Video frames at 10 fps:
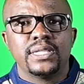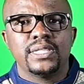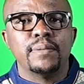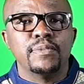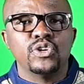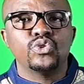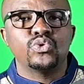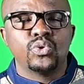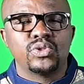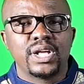They may
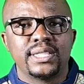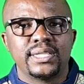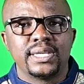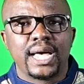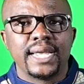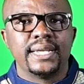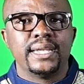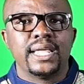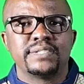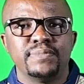not grow that thing
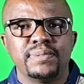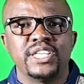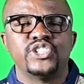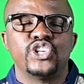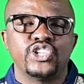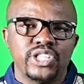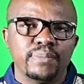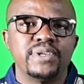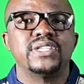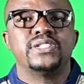unless maybe they change the
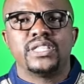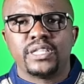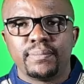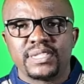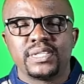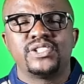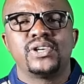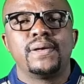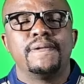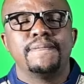message and the
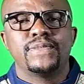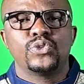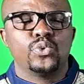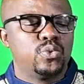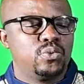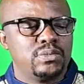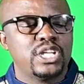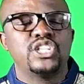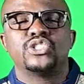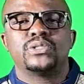messenger. So
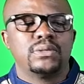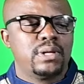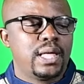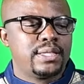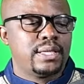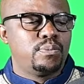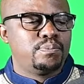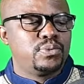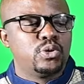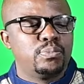that is the
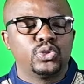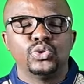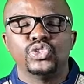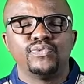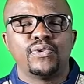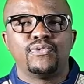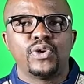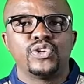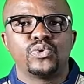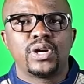opportunity for
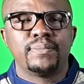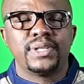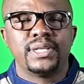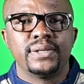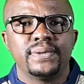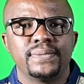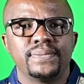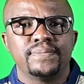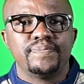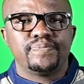Floyd to come in.
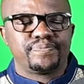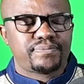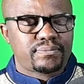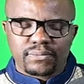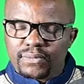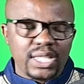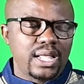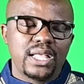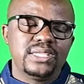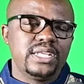
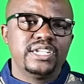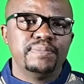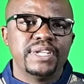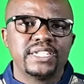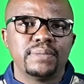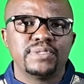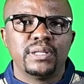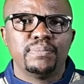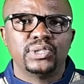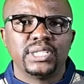I said it many times in
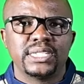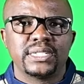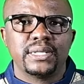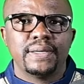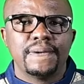the podcast.